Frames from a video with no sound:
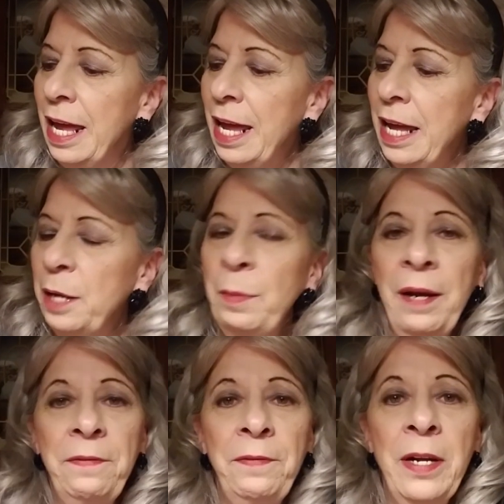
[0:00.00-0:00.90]
And
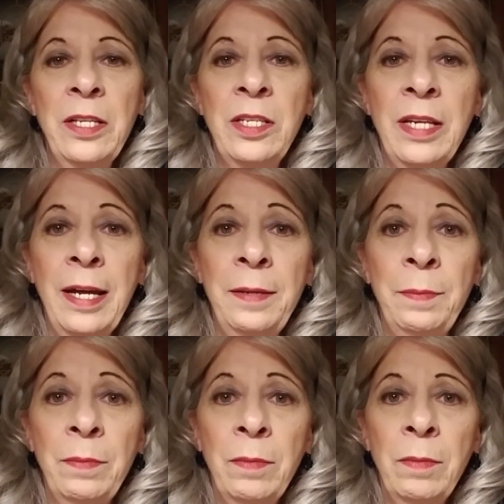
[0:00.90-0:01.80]
my friend said,
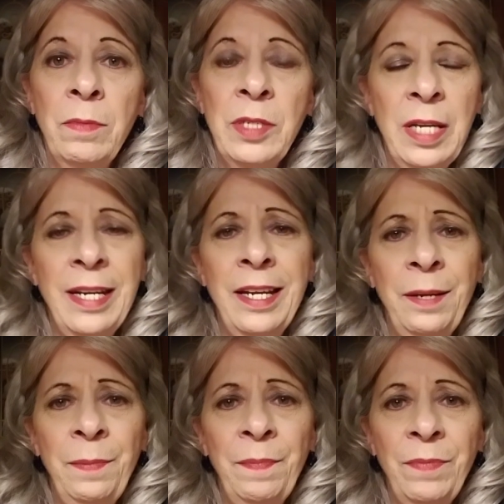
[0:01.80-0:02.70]
Cindy,
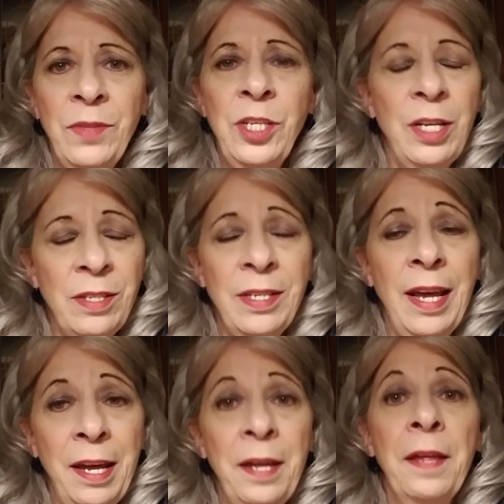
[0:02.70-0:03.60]
just
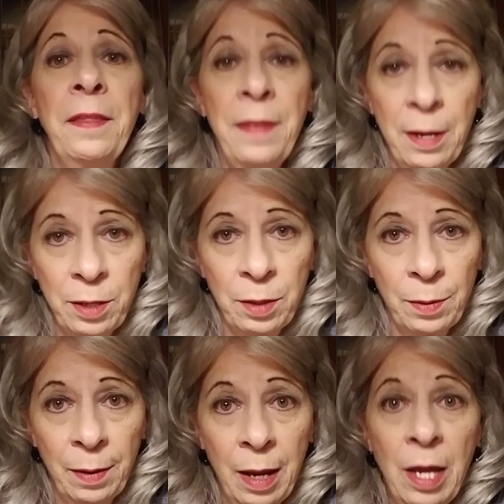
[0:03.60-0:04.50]
say thank you.
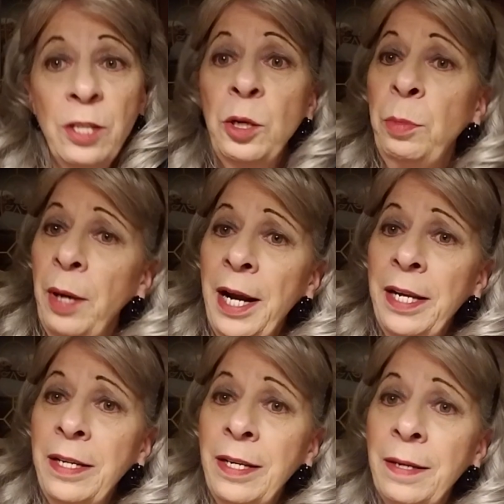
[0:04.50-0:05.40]
So
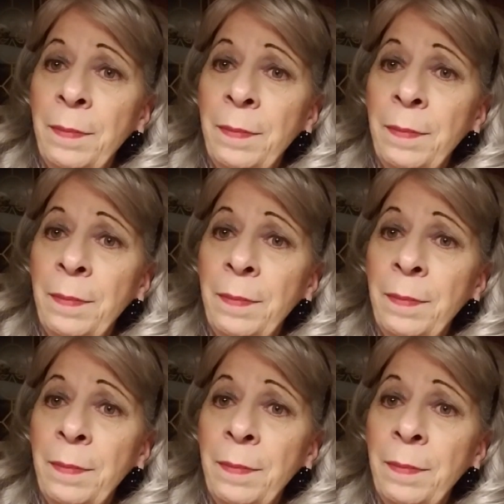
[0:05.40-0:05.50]
Brian,